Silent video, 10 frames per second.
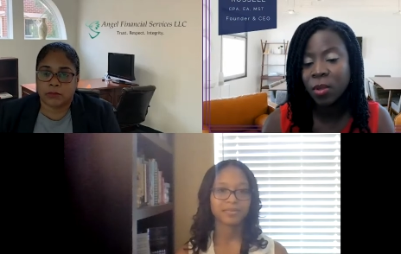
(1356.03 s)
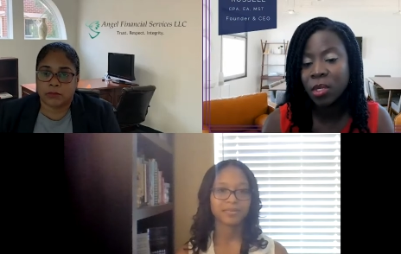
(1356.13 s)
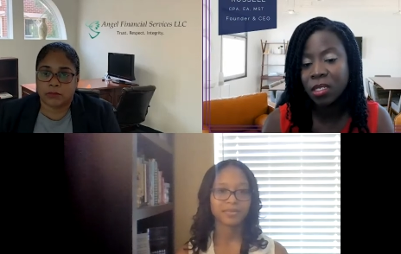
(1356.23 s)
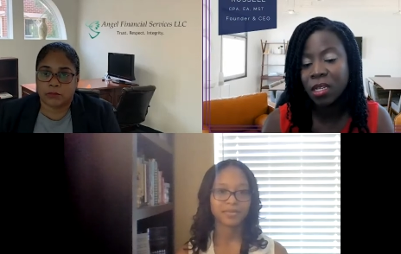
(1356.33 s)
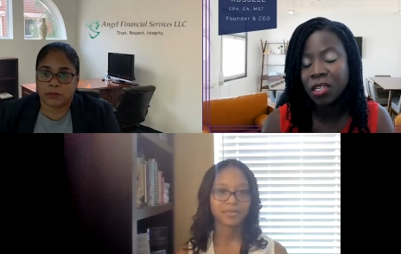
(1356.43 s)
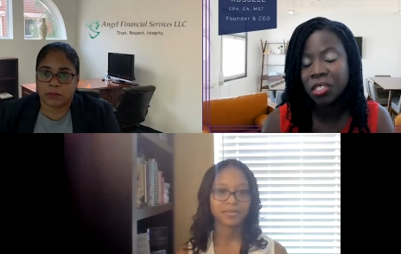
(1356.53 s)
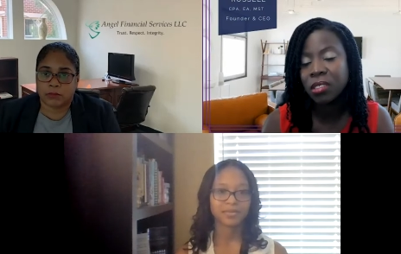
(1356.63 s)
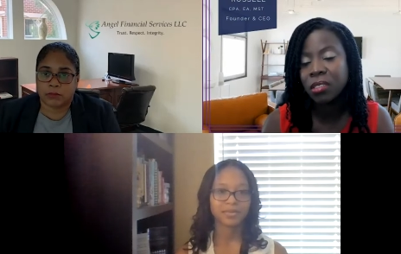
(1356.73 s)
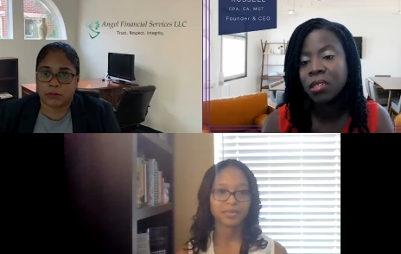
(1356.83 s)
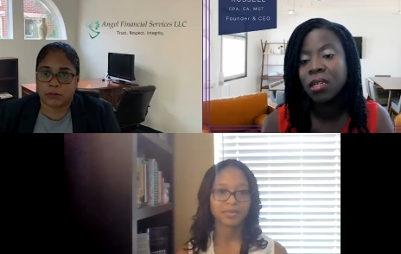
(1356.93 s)
Speaker 1: from the
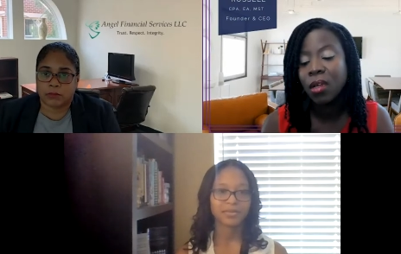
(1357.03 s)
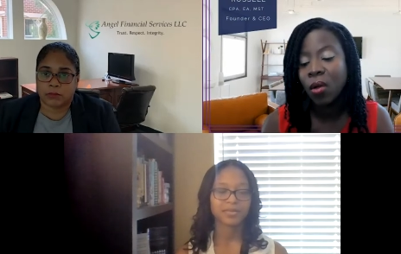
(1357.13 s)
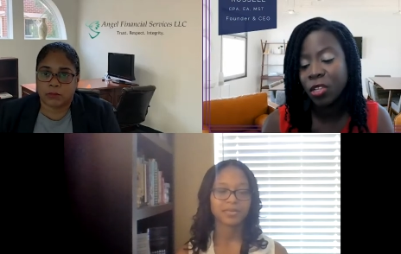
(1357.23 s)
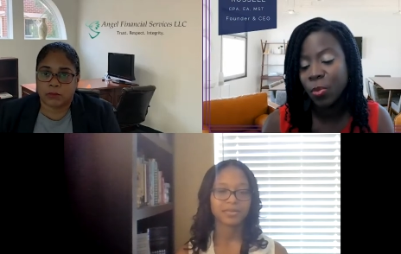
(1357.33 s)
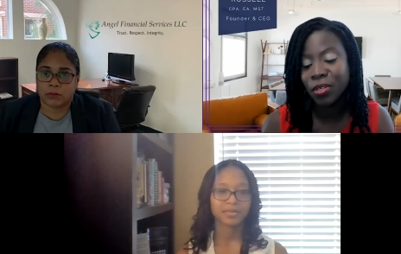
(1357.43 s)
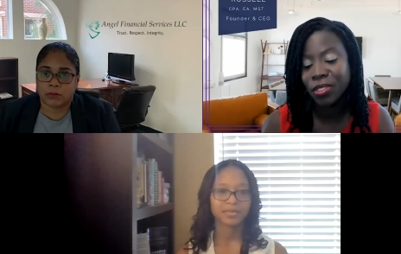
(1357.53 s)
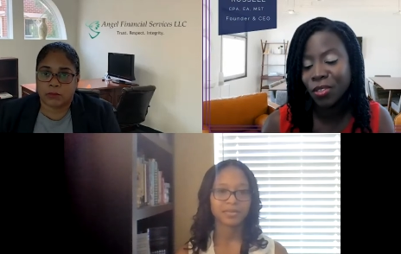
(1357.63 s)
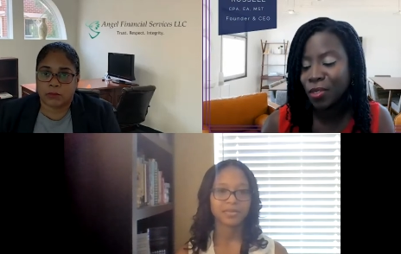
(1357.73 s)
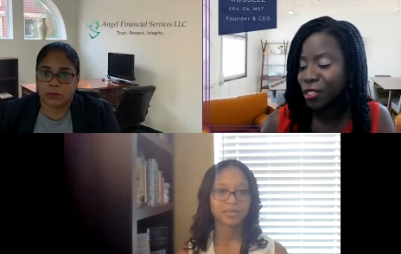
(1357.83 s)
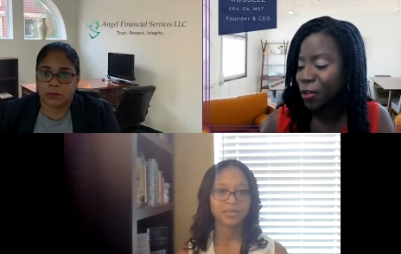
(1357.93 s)
deduction on your
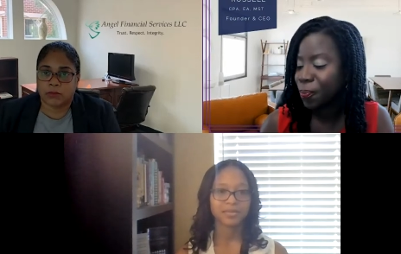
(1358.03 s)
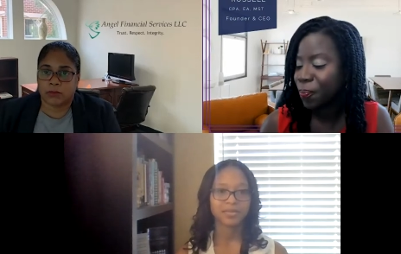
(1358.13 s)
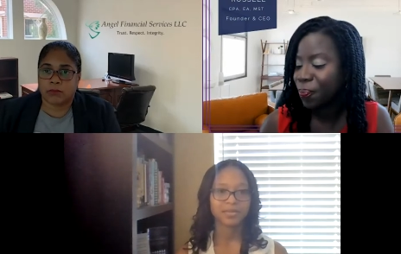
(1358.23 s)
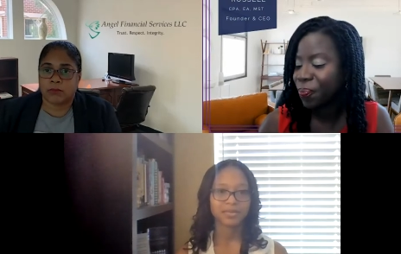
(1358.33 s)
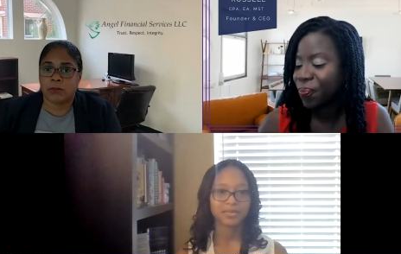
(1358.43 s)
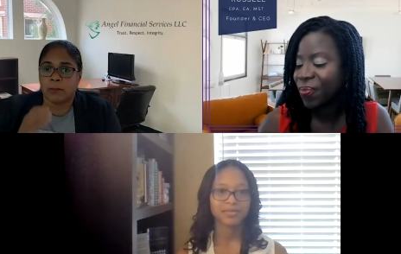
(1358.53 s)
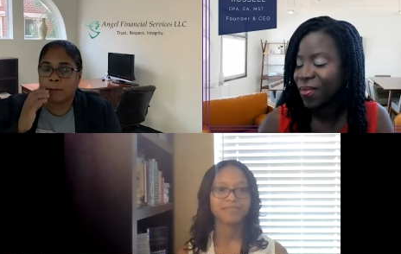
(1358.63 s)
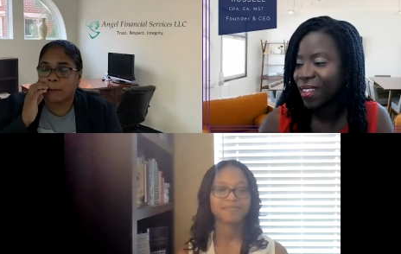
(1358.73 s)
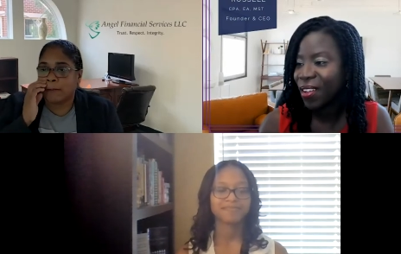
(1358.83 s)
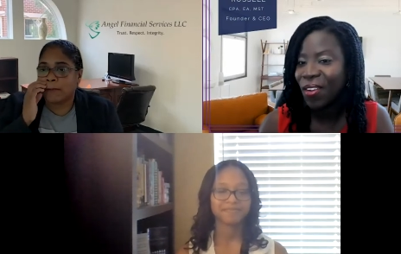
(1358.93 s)
personal return.
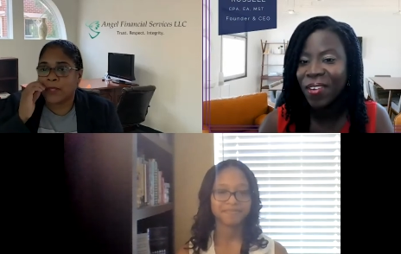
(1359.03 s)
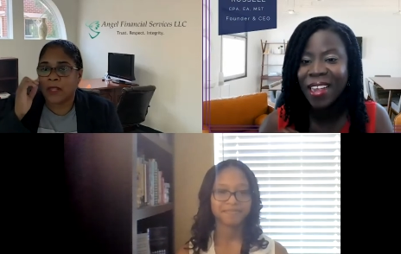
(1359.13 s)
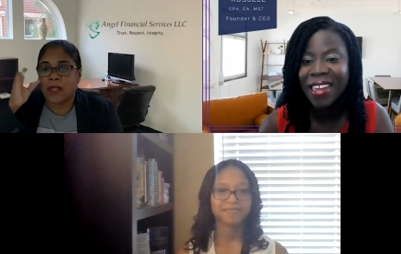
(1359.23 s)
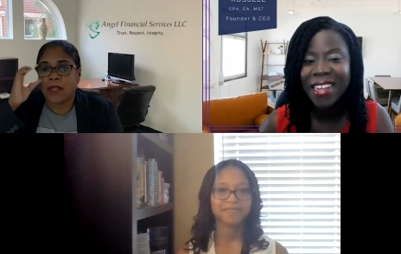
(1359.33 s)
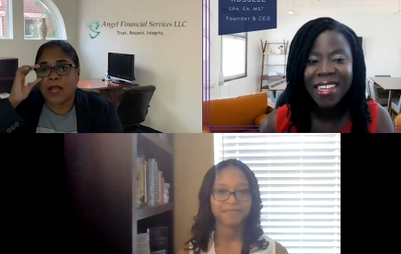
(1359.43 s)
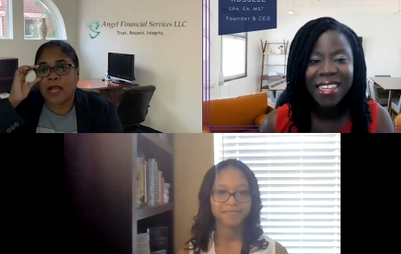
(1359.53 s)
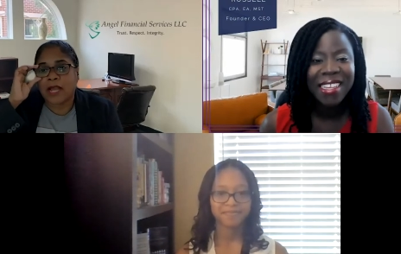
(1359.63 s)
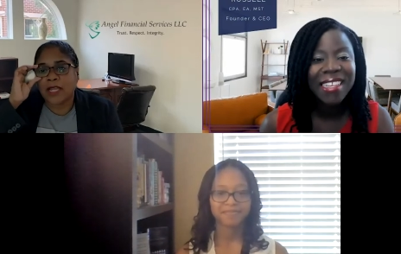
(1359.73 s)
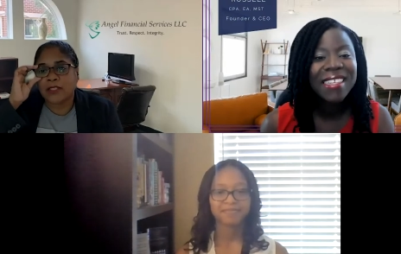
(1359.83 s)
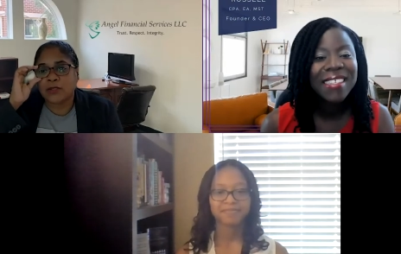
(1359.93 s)
All right.
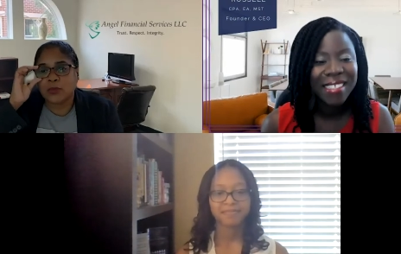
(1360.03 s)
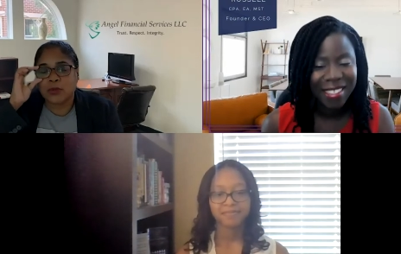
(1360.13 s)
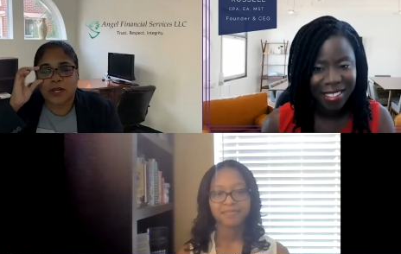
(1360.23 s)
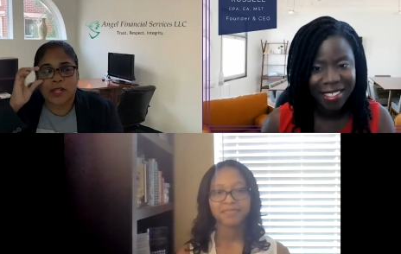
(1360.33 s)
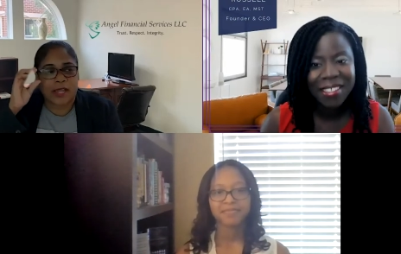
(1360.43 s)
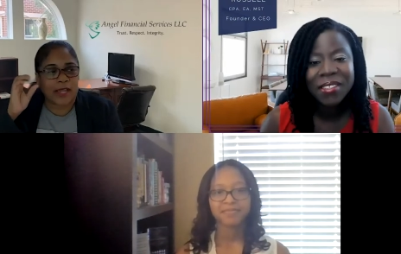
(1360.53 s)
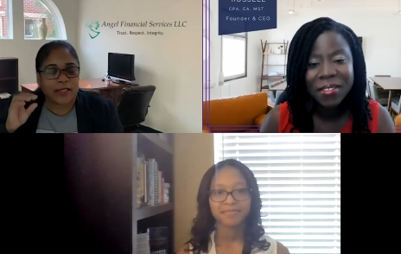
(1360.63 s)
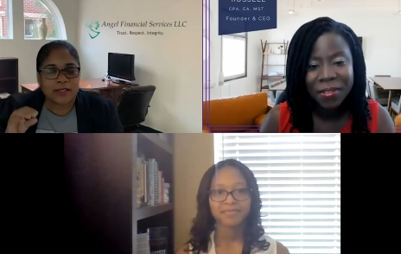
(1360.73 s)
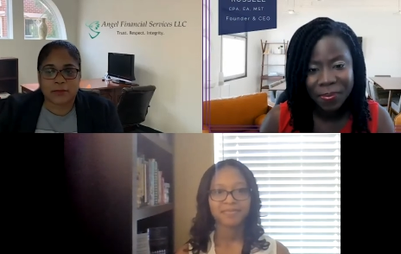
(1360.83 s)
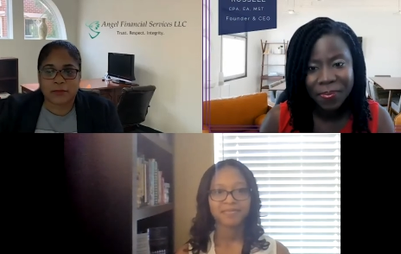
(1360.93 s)
I do
Speaker 2: want to add
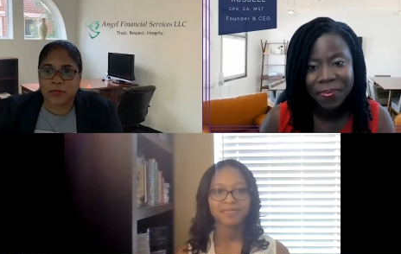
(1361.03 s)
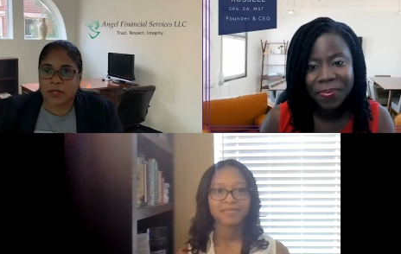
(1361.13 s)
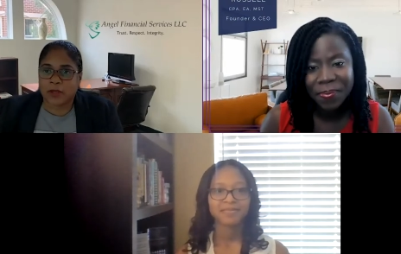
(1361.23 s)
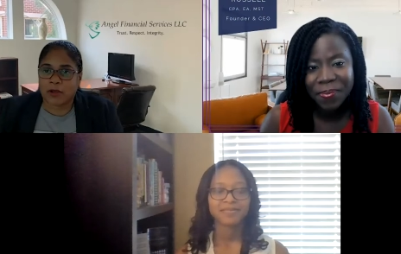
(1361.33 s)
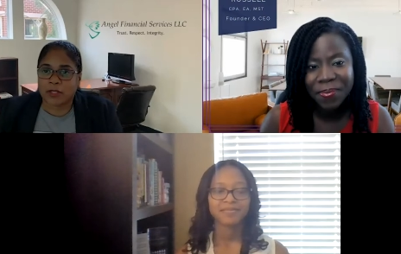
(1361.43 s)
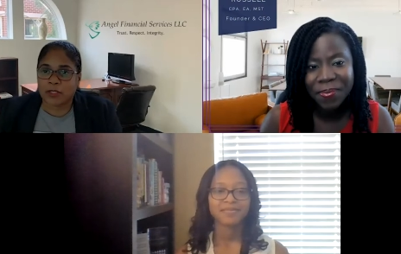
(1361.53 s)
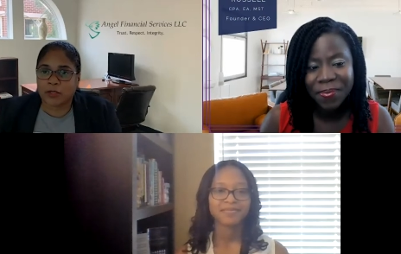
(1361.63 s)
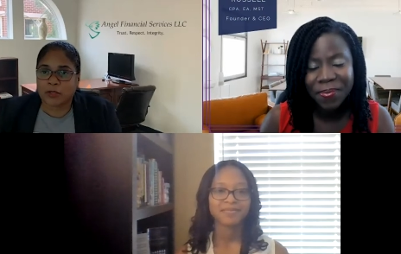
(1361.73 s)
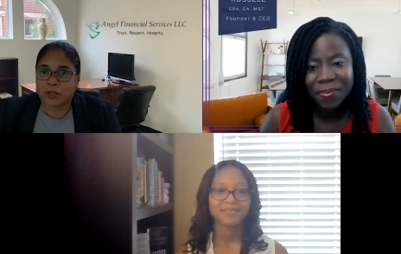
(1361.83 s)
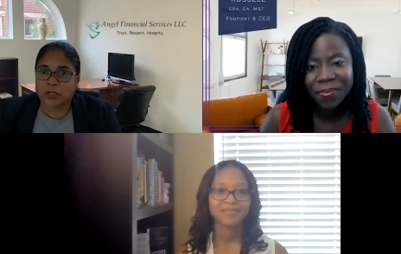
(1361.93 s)
something
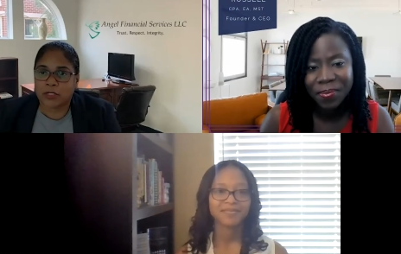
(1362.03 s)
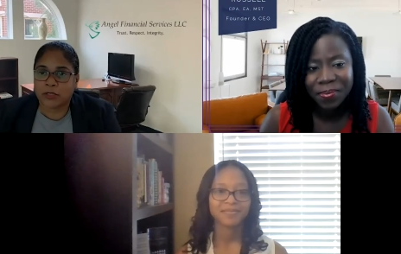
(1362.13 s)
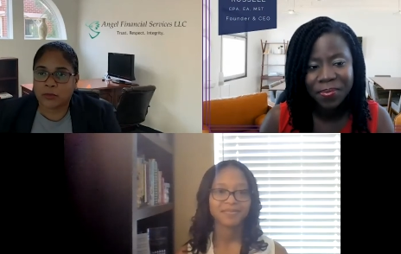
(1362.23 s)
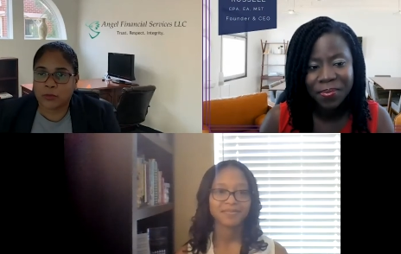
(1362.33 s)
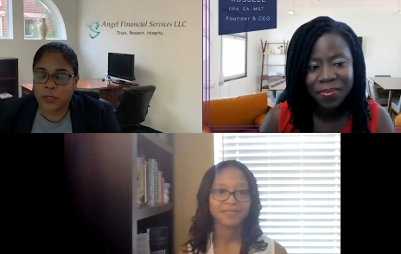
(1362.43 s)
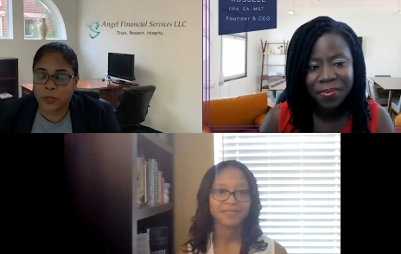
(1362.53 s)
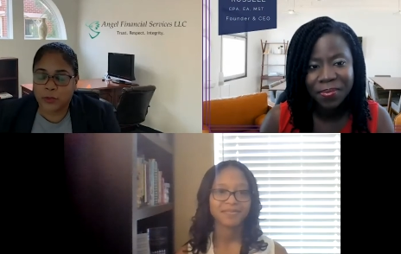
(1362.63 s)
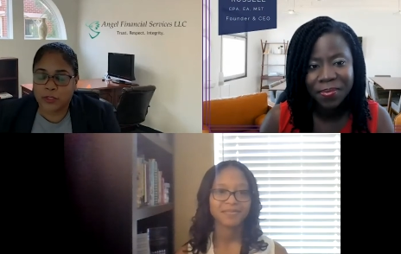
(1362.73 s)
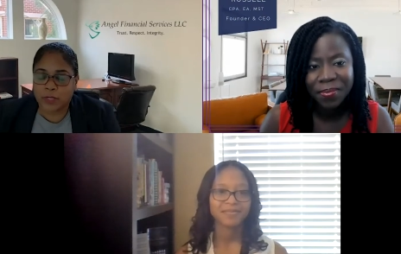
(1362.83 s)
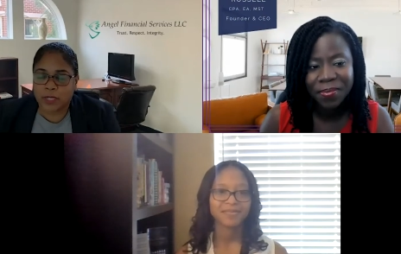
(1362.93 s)
on, on when you were
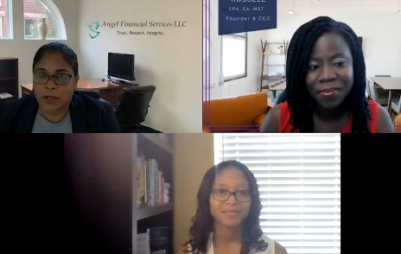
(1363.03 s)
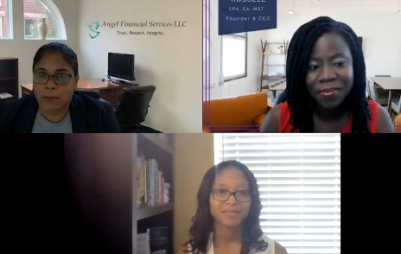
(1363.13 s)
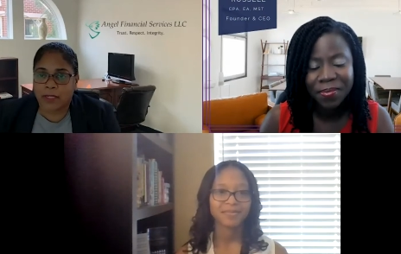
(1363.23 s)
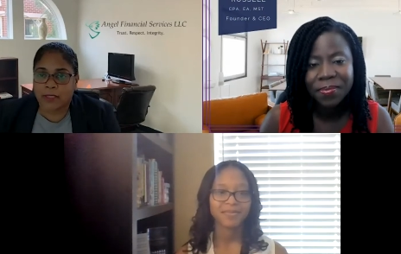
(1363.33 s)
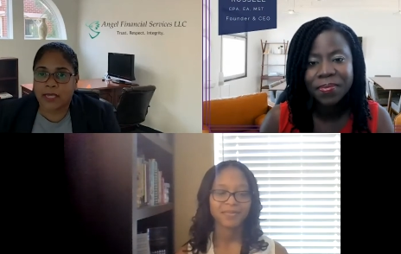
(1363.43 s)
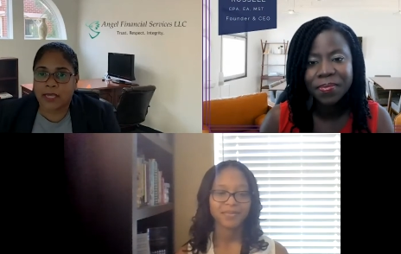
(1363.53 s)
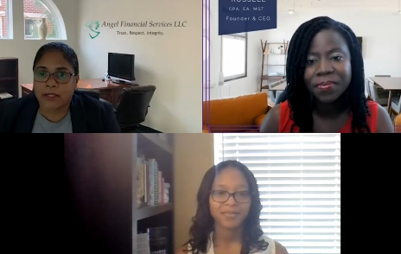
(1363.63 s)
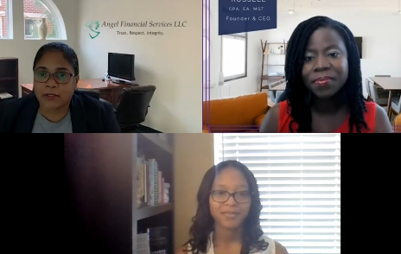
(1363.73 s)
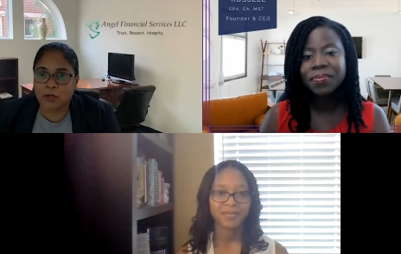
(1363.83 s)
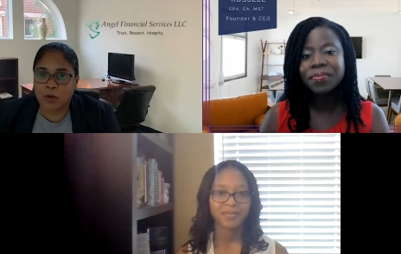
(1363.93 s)
speaking about the
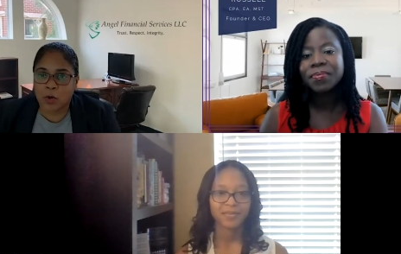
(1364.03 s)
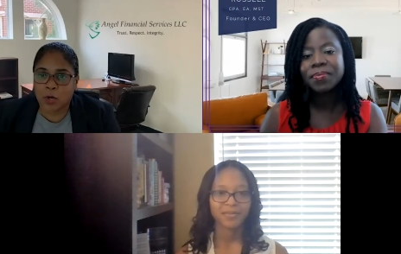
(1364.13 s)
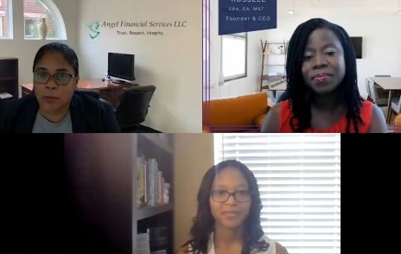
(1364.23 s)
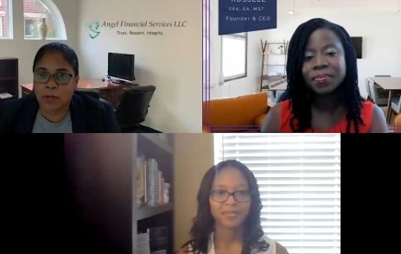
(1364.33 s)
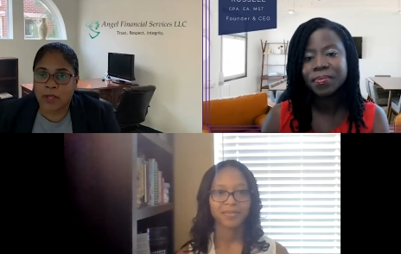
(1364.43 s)
S Corp,